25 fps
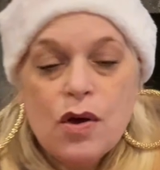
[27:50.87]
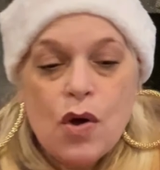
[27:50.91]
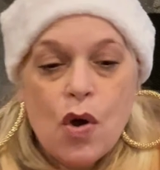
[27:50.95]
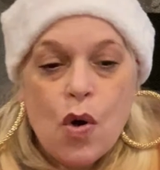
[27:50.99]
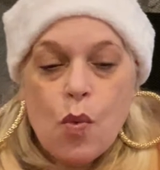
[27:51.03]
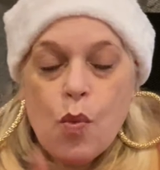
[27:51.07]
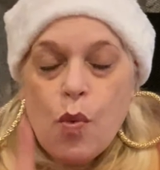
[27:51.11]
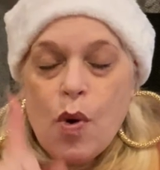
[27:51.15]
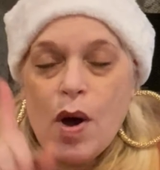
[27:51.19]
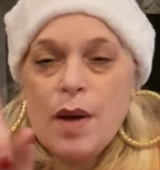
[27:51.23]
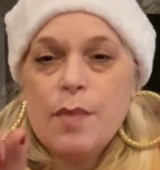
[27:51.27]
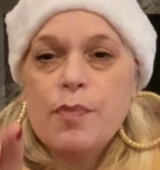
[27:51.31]

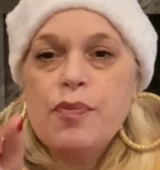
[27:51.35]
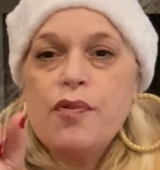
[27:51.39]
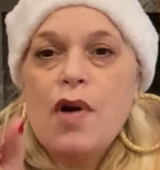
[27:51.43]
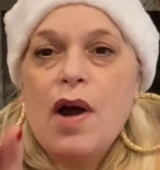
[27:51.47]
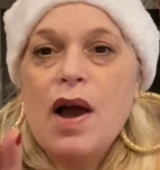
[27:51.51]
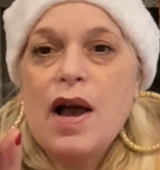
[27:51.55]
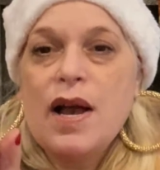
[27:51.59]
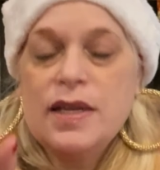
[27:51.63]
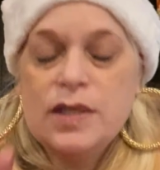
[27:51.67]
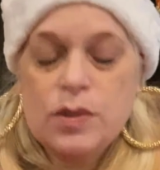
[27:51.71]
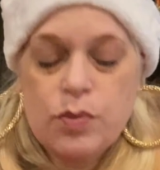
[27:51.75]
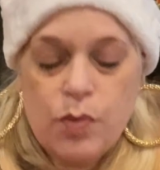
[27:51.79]
One
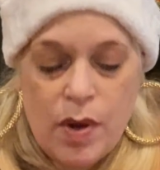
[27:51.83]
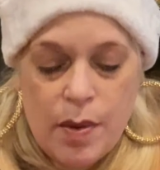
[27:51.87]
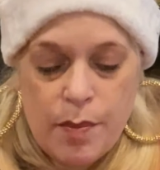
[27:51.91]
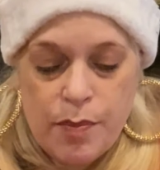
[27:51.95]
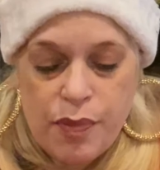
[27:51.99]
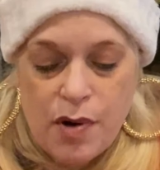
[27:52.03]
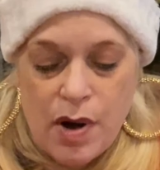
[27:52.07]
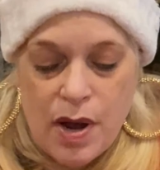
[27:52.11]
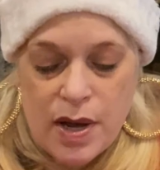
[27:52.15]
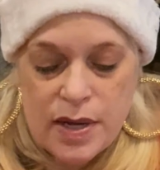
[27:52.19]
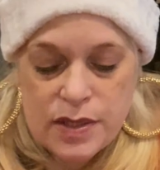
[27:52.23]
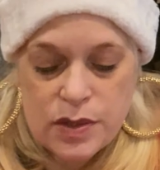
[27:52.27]
prize, one
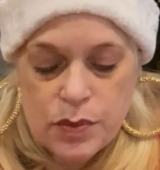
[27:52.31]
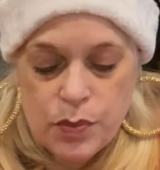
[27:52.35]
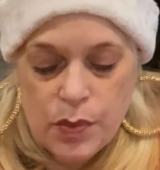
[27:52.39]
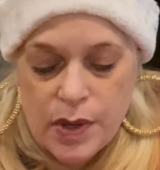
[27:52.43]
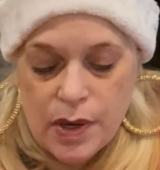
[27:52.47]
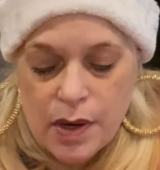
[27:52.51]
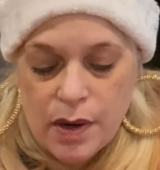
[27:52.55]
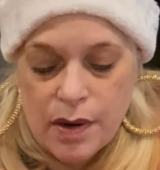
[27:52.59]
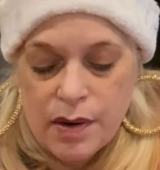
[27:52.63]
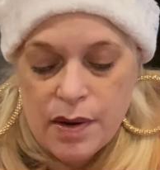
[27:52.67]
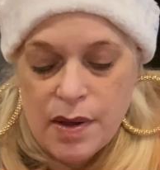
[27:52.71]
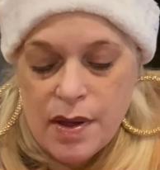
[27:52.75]
prize
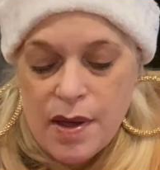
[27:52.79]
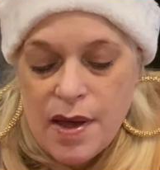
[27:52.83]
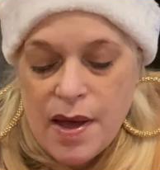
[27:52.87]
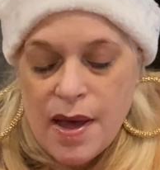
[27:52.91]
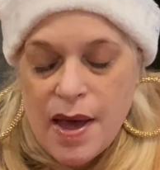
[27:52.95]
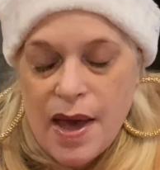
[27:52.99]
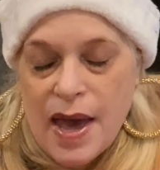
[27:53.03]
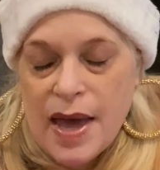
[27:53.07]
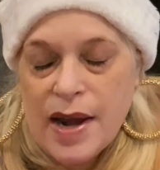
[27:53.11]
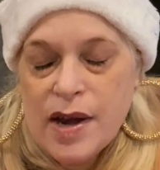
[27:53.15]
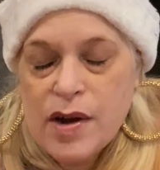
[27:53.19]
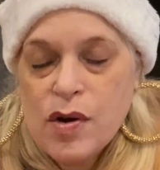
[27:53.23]
winner.
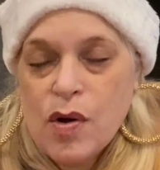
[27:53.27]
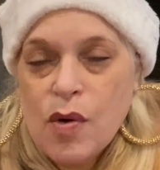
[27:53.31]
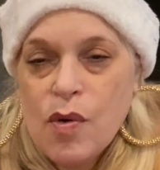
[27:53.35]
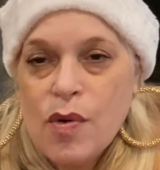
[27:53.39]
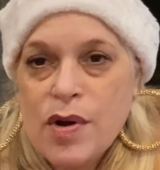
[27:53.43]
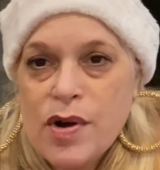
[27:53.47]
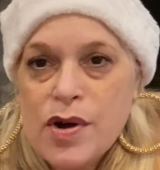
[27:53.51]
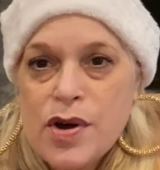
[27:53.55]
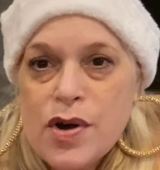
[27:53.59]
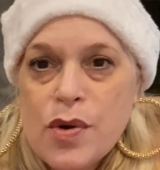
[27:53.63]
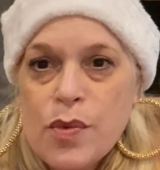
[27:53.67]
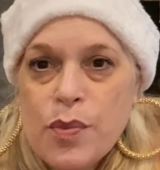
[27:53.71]
And in
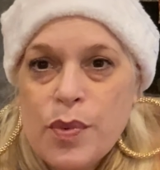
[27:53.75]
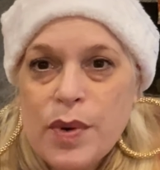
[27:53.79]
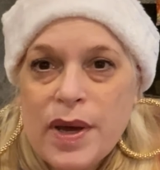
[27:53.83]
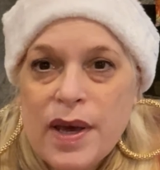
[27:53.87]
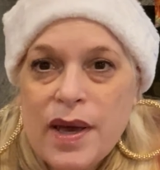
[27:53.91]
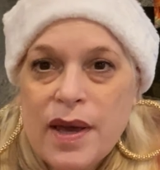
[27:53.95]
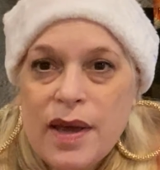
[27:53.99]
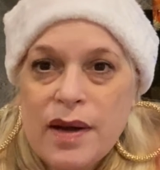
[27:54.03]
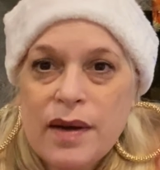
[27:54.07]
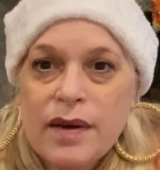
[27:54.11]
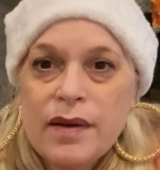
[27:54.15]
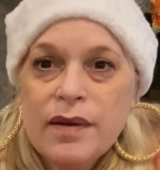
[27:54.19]
order to
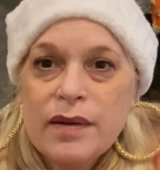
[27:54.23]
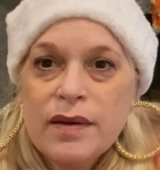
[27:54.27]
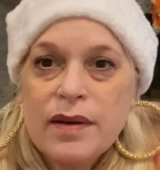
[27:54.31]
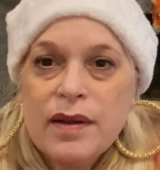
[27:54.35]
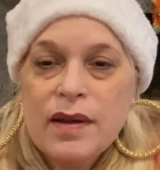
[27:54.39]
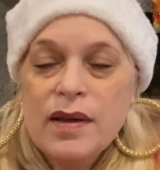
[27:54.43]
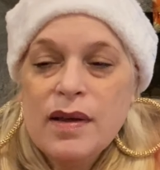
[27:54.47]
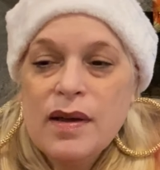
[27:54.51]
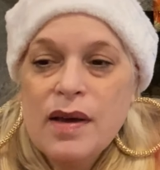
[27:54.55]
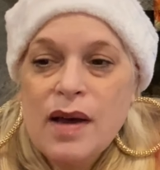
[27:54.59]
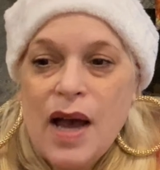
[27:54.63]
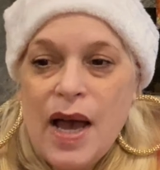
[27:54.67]
win,
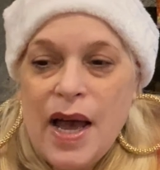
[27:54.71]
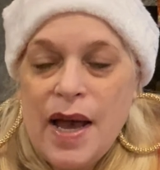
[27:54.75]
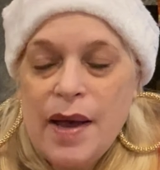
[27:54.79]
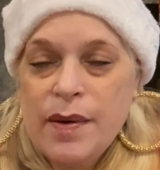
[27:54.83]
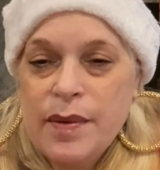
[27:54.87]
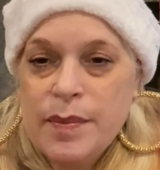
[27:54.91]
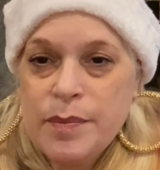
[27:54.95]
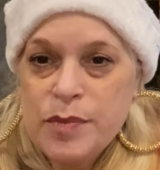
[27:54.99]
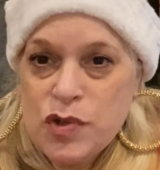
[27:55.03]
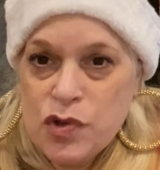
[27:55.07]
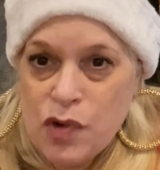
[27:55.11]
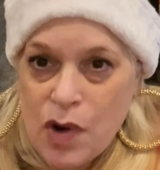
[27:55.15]
I
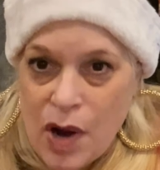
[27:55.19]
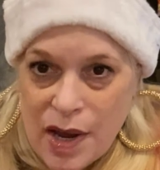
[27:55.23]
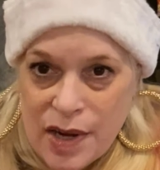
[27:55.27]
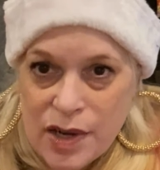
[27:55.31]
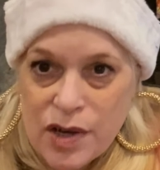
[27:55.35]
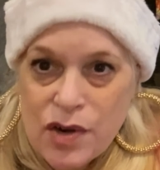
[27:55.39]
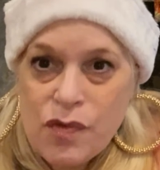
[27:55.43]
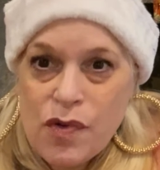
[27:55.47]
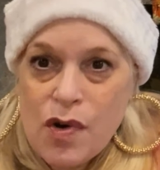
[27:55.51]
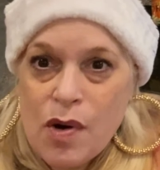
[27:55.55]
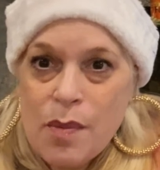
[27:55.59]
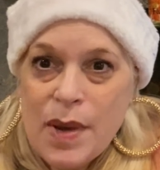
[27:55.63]
am trying to
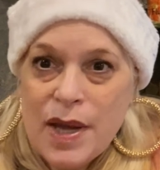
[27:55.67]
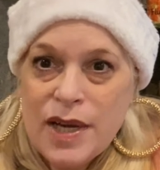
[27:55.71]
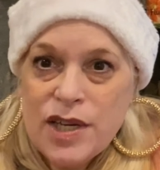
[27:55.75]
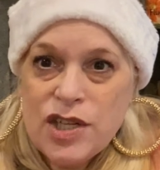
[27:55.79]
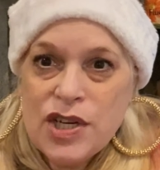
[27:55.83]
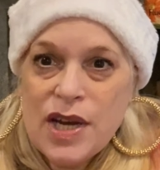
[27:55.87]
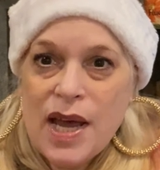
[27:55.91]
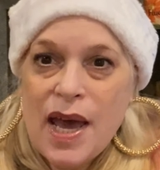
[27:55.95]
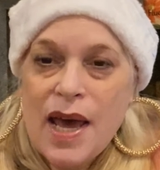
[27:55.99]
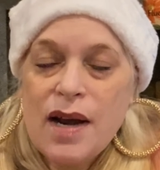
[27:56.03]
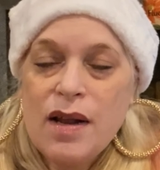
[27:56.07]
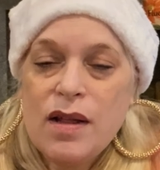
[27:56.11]
grow my
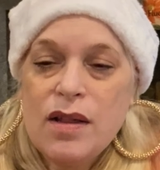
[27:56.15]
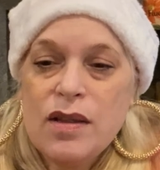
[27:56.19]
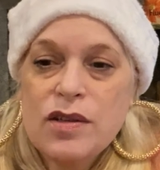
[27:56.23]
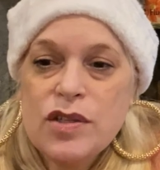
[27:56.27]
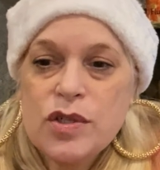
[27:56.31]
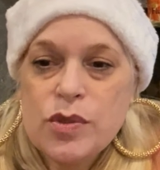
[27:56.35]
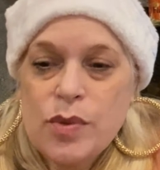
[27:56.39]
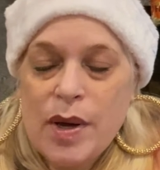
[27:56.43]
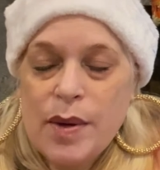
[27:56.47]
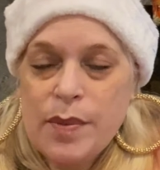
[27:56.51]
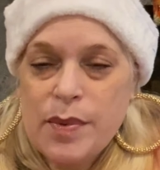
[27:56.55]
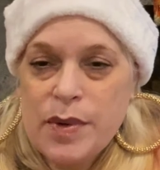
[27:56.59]
channel, so
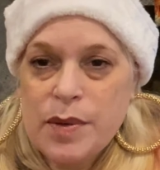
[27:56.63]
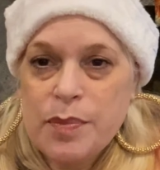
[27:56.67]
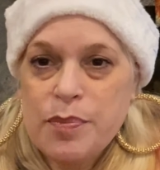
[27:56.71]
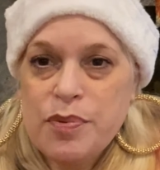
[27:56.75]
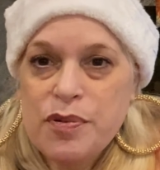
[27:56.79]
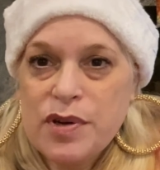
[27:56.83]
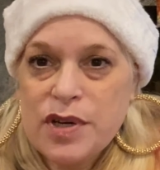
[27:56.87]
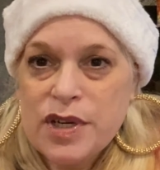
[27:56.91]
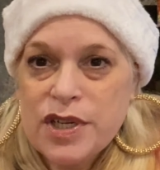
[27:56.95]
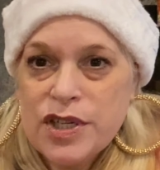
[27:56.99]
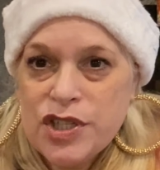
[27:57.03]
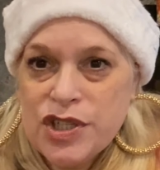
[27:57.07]
I would
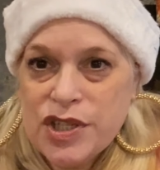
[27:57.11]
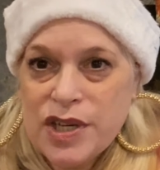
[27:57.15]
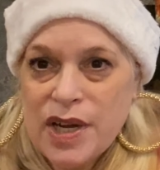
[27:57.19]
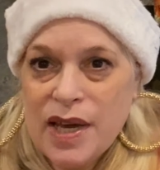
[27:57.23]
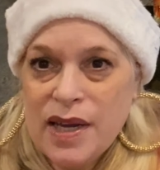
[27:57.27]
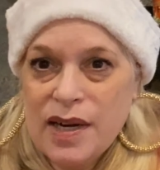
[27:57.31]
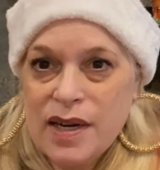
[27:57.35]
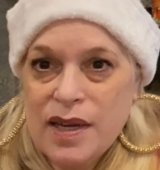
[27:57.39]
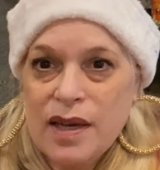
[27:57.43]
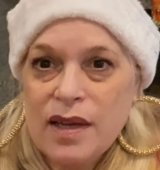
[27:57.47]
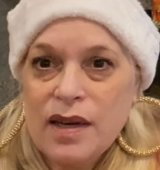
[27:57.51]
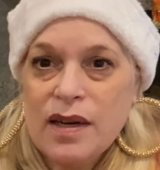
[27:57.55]
appreciate
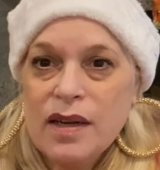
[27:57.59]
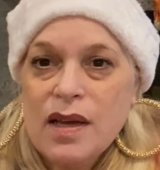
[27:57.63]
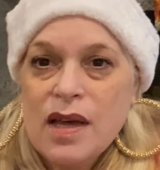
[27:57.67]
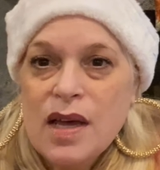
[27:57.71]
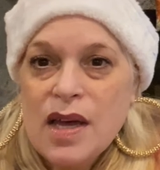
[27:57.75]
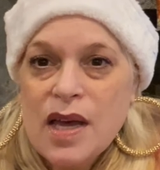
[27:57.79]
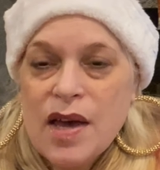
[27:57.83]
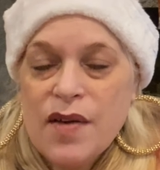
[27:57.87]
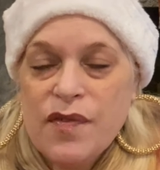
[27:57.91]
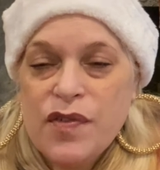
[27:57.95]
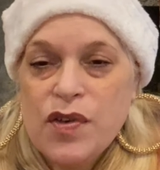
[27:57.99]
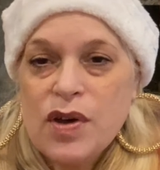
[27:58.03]
it
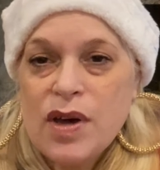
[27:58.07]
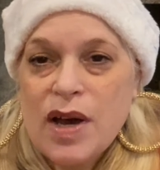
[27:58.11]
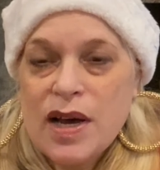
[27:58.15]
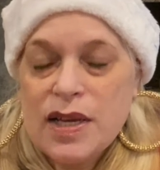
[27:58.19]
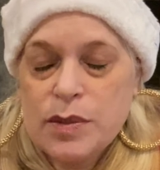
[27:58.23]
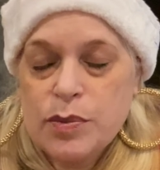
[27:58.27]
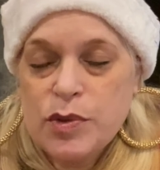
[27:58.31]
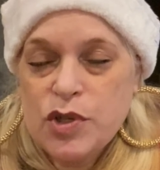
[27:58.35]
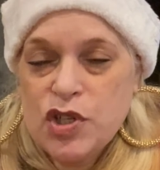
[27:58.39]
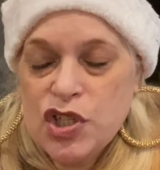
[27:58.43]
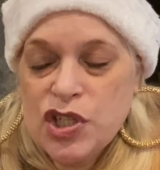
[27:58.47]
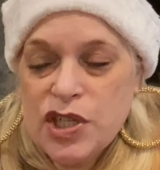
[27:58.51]
if you guys
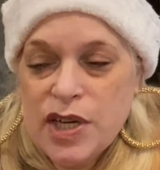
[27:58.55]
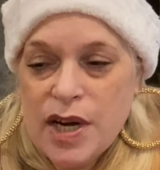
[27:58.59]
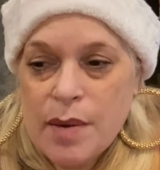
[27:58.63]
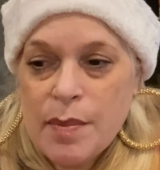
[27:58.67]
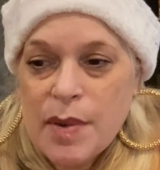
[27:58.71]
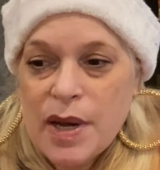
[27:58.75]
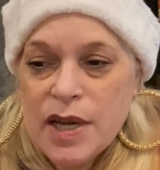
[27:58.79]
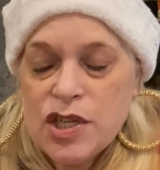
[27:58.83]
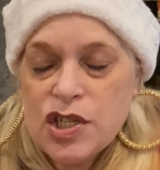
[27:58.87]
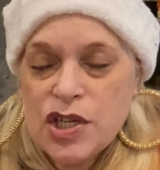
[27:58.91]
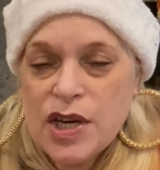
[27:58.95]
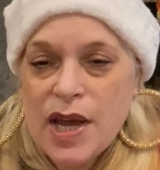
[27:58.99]
would share my
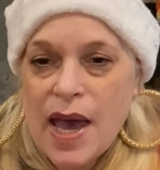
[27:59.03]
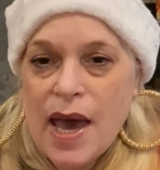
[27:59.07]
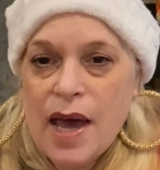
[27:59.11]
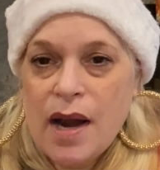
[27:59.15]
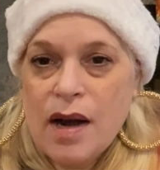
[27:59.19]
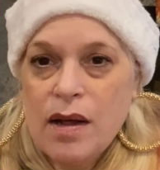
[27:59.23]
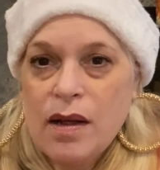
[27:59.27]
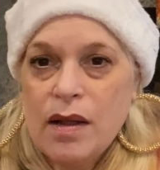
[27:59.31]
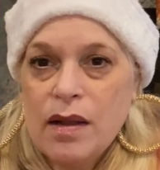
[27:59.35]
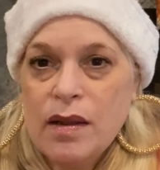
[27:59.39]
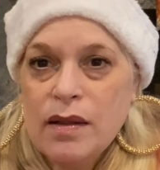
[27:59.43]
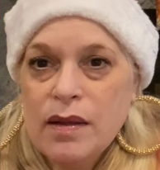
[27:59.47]

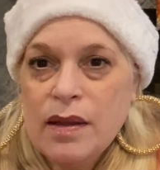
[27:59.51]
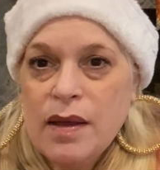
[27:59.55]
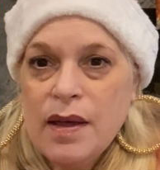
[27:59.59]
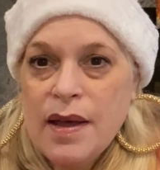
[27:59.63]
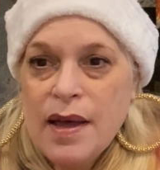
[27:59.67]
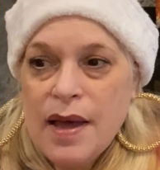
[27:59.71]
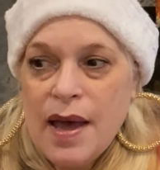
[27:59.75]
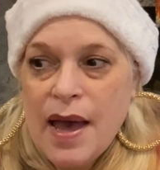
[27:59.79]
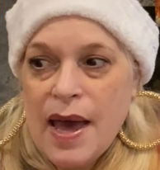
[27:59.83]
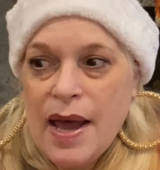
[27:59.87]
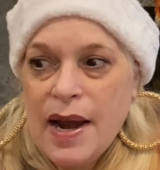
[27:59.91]
channel and